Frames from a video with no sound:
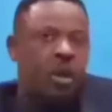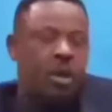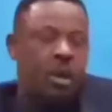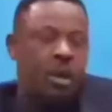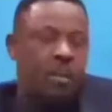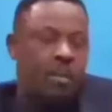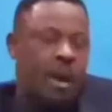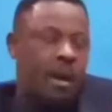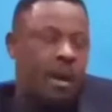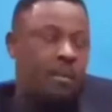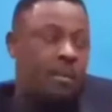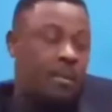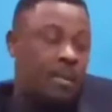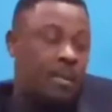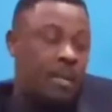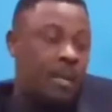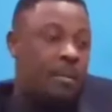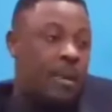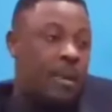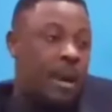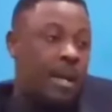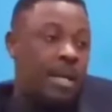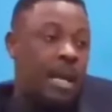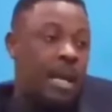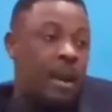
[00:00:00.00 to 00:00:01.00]
The Bible says,
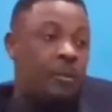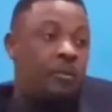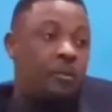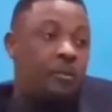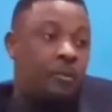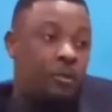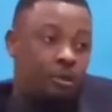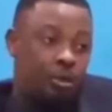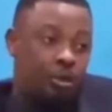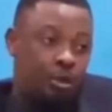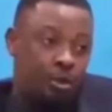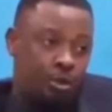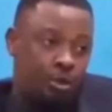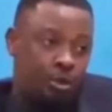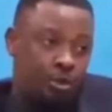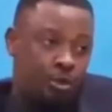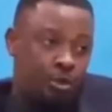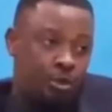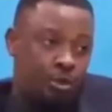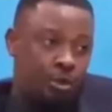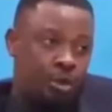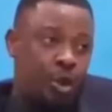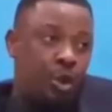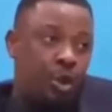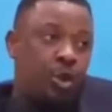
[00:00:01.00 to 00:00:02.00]
by their fruits
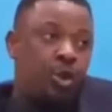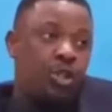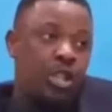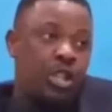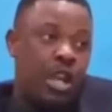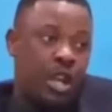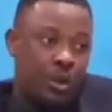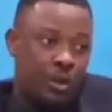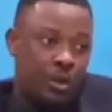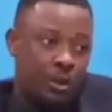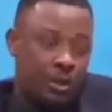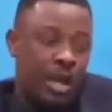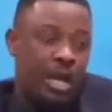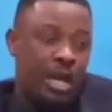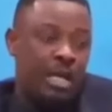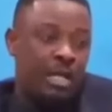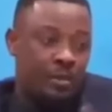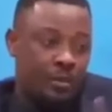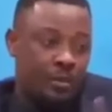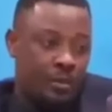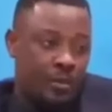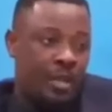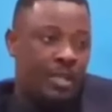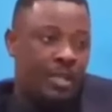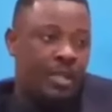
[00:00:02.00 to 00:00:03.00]
you shall know. That's the
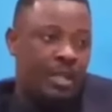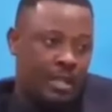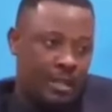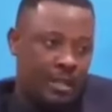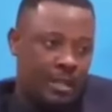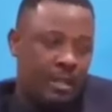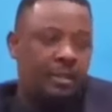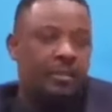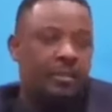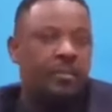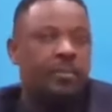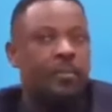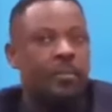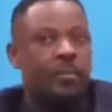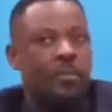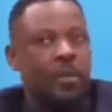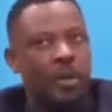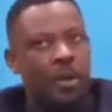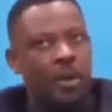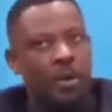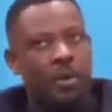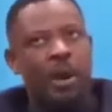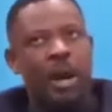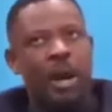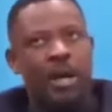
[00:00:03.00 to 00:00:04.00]
first thing.
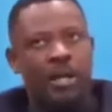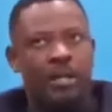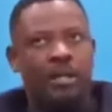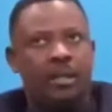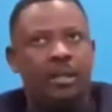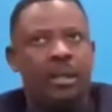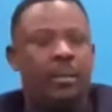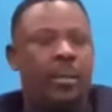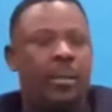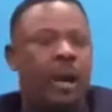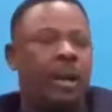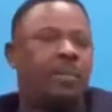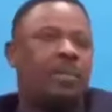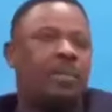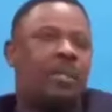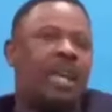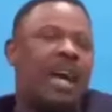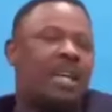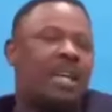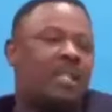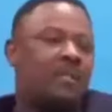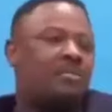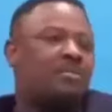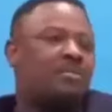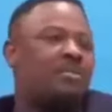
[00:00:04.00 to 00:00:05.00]
Right. The Bible says,
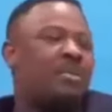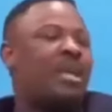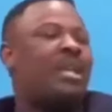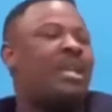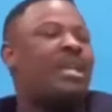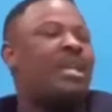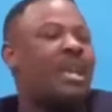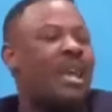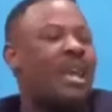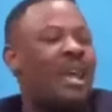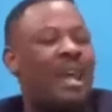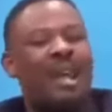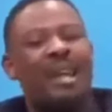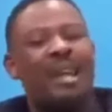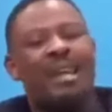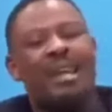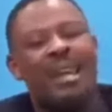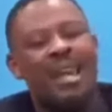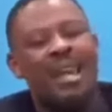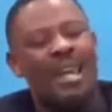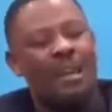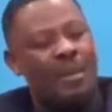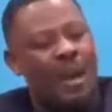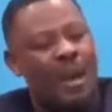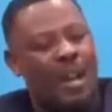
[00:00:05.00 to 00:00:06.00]
as many that are
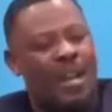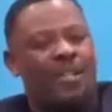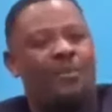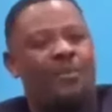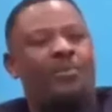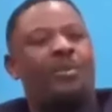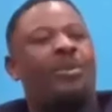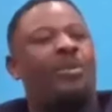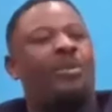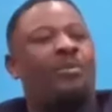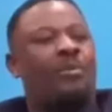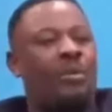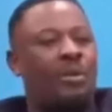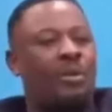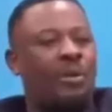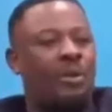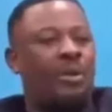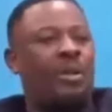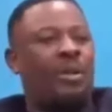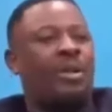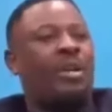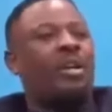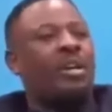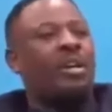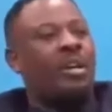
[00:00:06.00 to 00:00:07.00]
led by the Spirit of God.
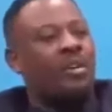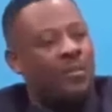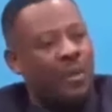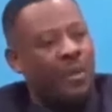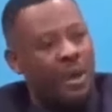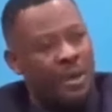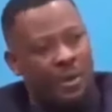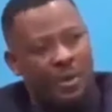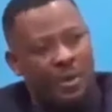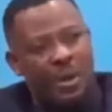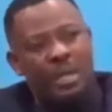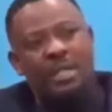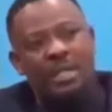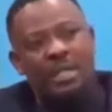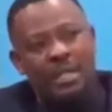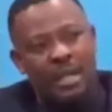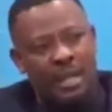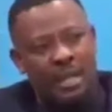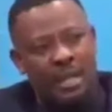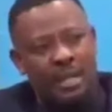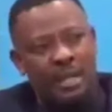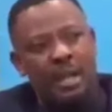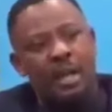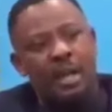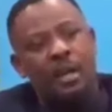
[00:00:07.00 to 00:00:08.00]
If you're a Christian,
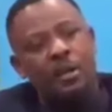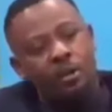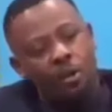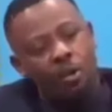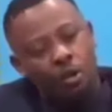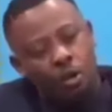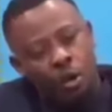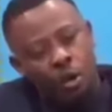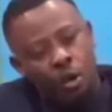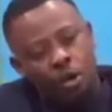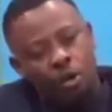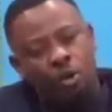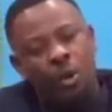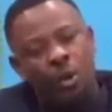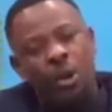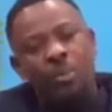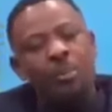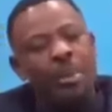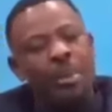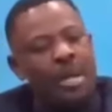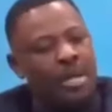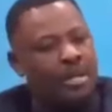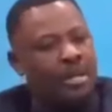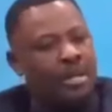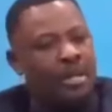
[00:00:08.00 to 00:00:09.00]
you go to a
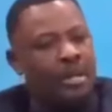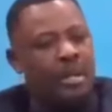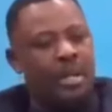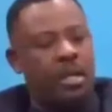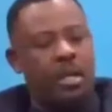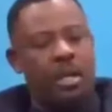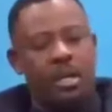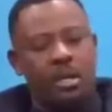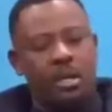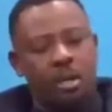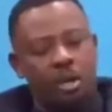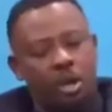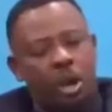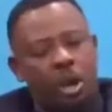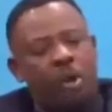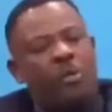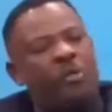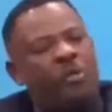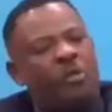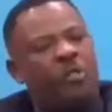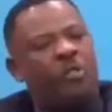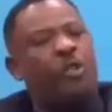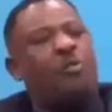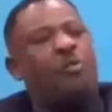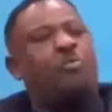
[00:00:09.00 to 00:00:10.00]
meeting, you don't
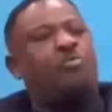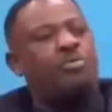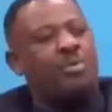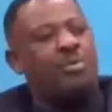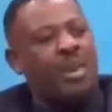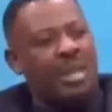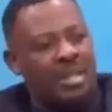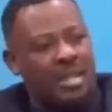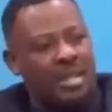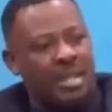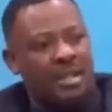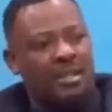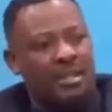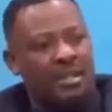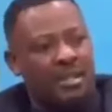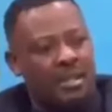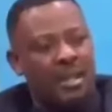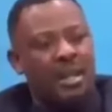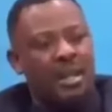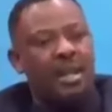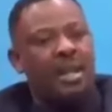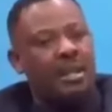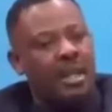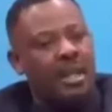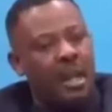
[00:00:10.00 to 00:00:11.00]
feel presence.
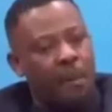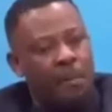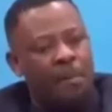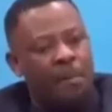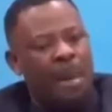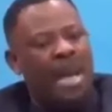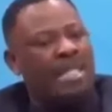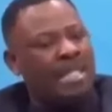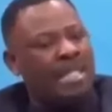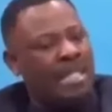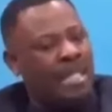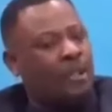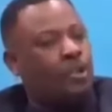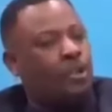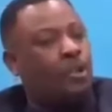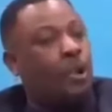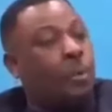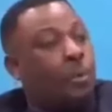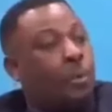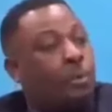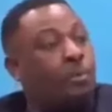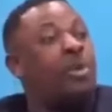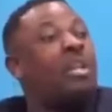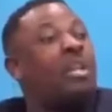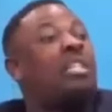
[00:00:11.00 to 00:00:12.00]
The person is
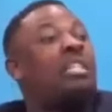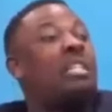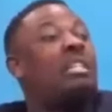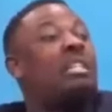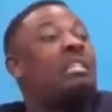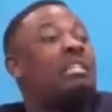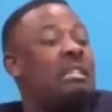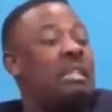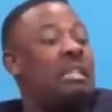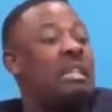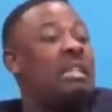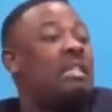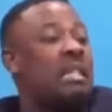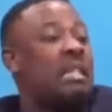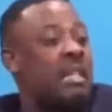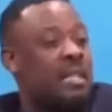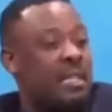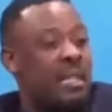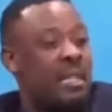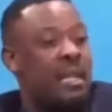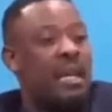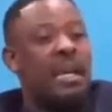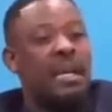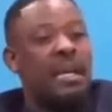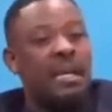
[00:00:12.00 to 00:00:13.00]
not preaching
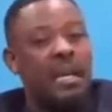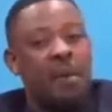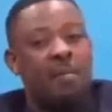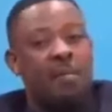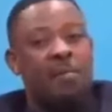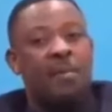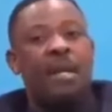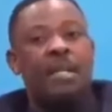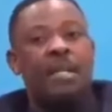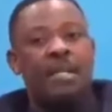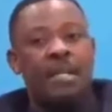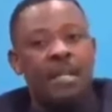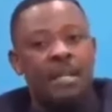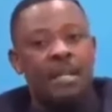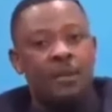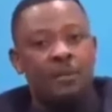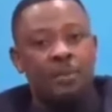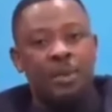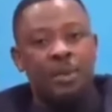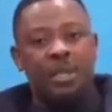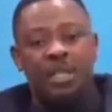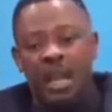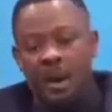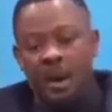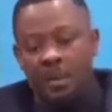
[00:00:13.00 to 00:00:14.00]
Jesus. The person is
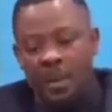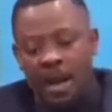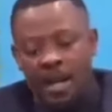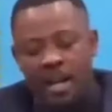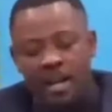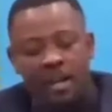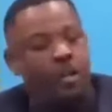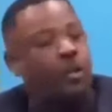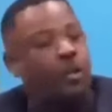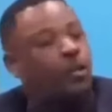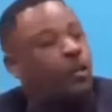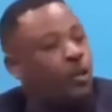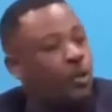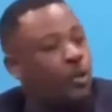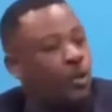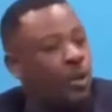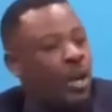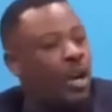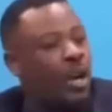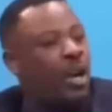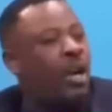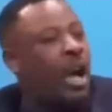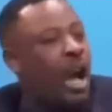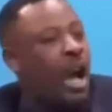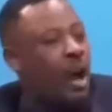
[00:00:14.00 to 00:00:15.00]
preaching about his shoe,
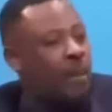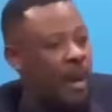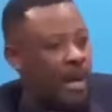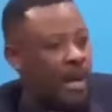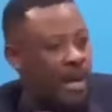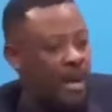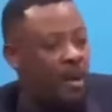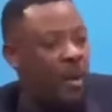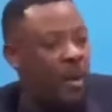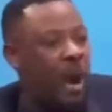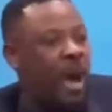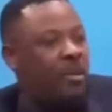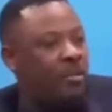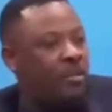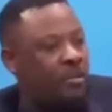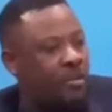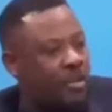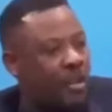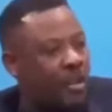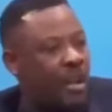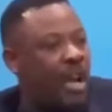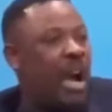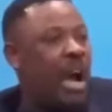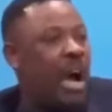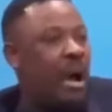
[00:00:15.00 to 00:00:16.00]
about the
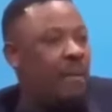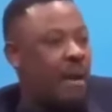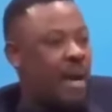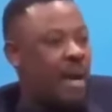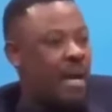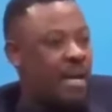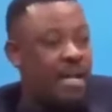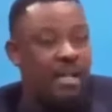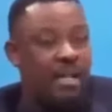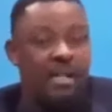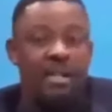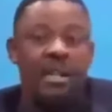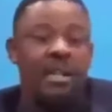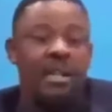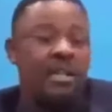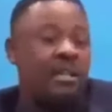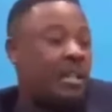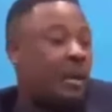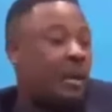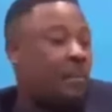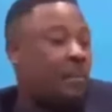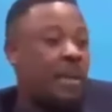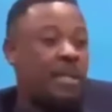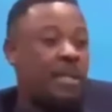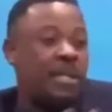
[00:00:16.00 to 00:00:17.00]
wife, about this.
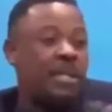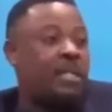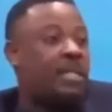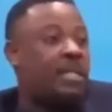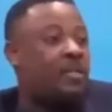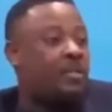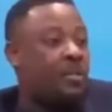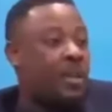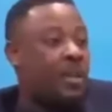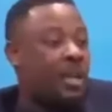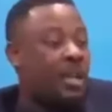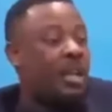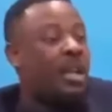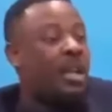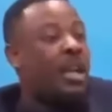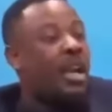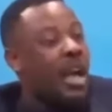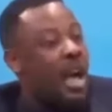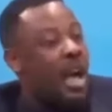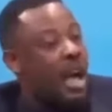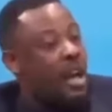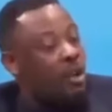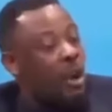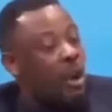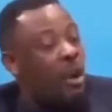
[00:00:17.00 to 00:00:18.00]
The person is fake.
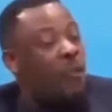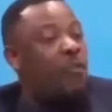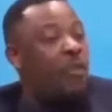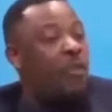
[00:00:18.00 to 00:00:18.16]
And don't